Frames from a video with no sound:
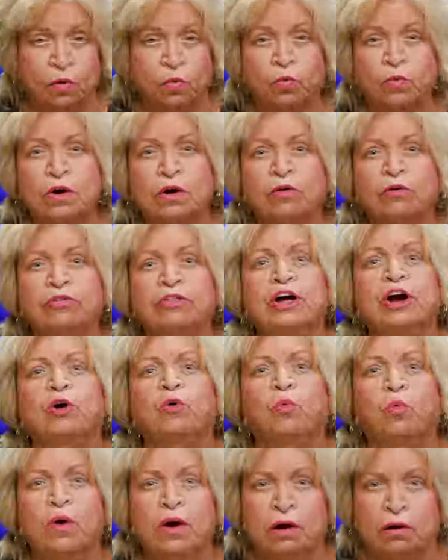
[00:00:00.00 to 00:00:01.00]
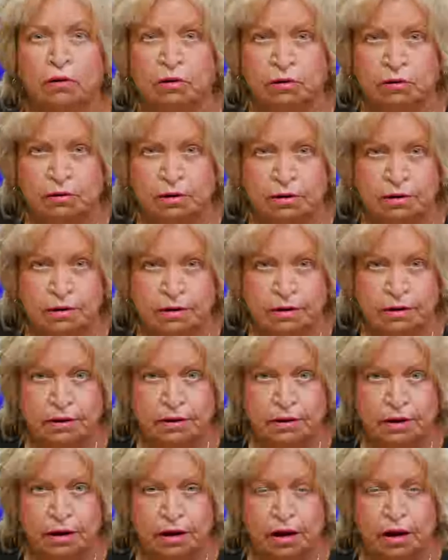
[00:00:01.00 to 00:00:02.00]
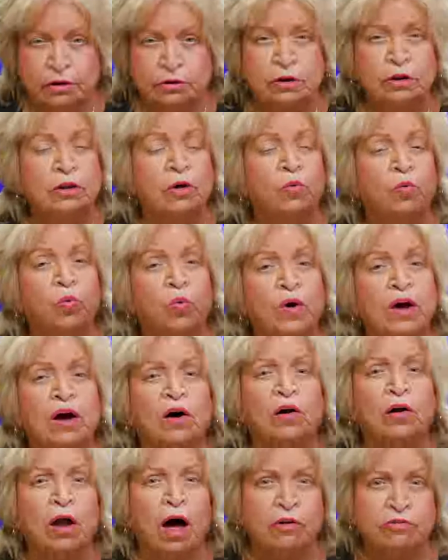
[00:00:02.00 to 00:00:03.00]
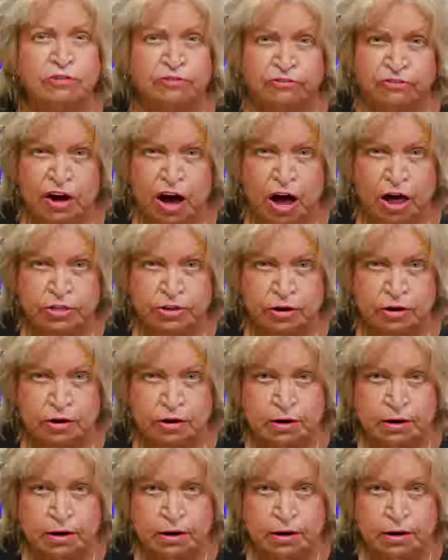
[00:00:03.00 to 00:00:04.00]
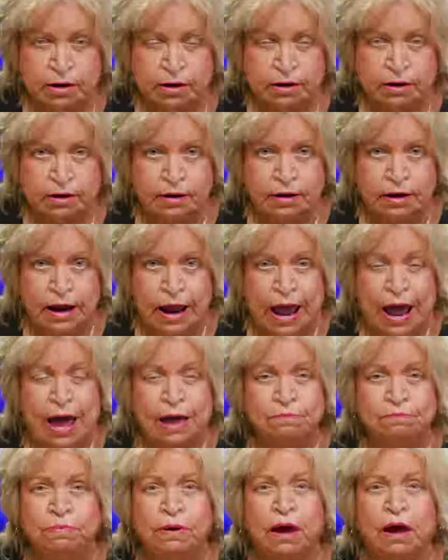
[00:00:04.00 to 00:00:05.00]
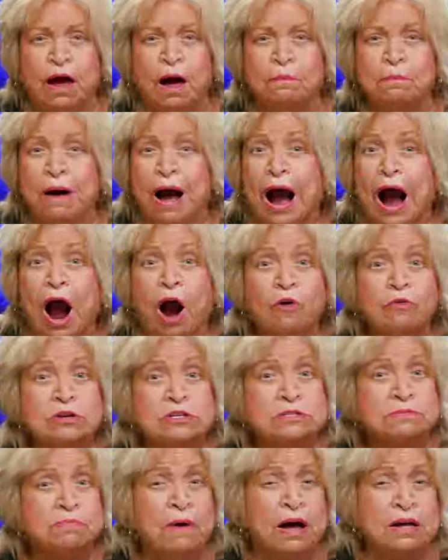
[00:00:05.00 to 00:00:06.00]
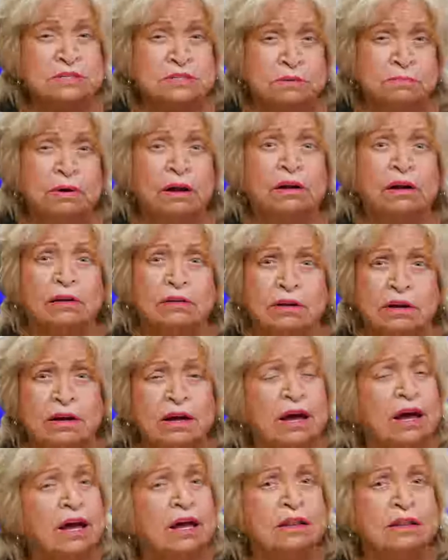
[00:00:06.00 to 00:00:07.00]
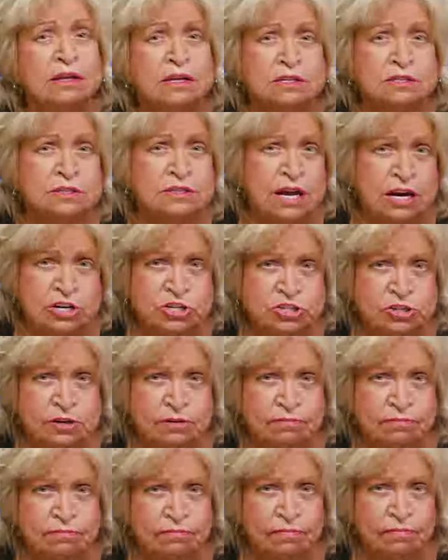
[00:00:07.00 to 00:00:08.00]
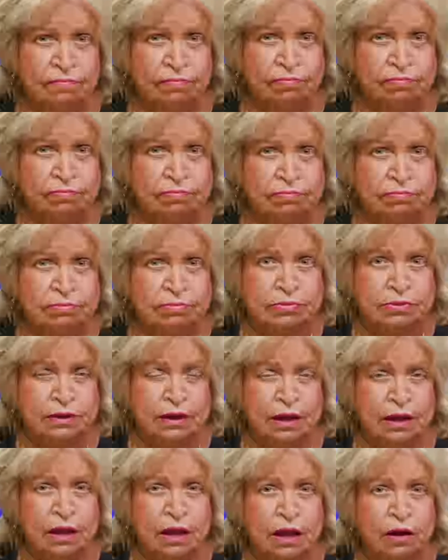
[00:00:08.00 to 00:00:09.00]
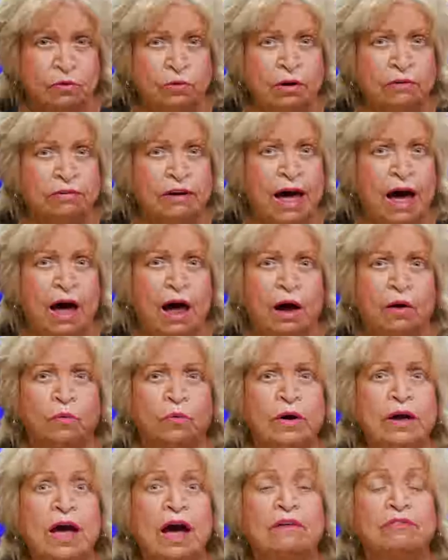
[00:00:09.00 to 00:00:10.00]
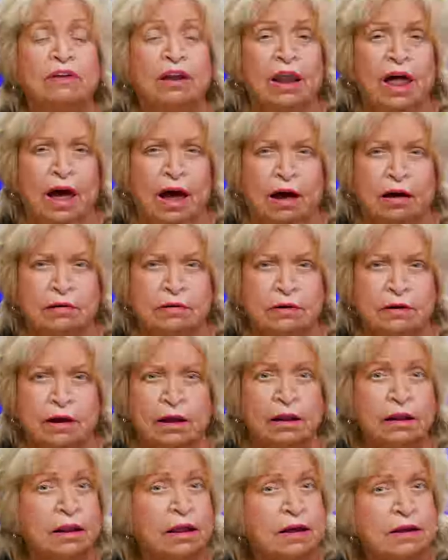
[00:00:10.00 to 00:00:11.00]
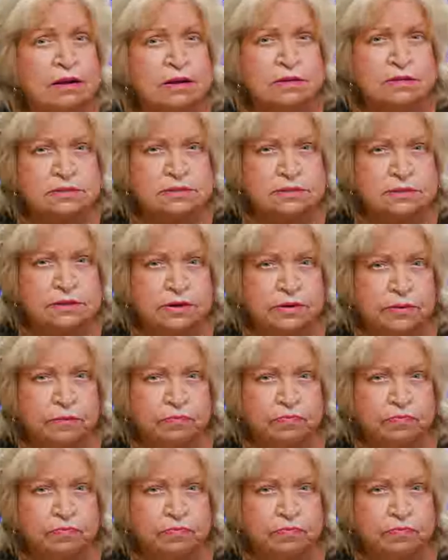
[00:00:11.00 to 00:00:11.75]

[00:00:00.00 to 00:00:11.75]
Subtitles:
will their will to the will of the Father and pick up our responsibility in this nation. We have allowed elitists,